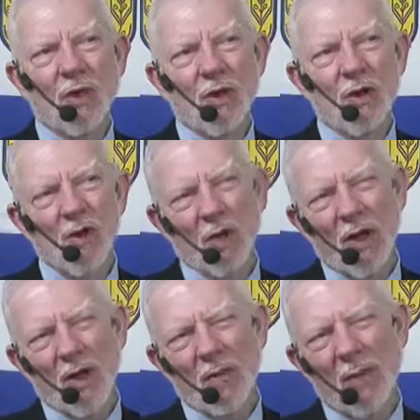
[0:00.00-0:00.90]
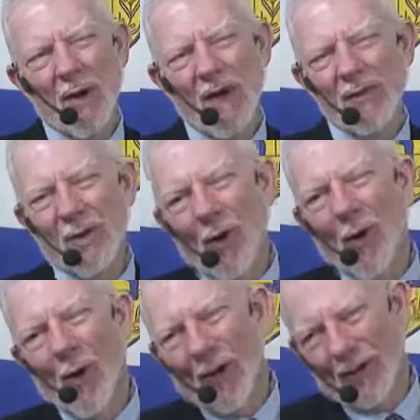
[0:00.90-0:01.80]
agreeable by the
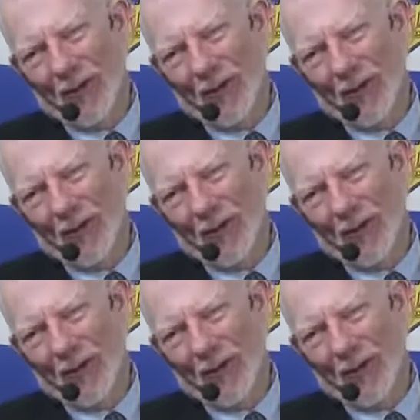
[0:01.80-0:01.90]
court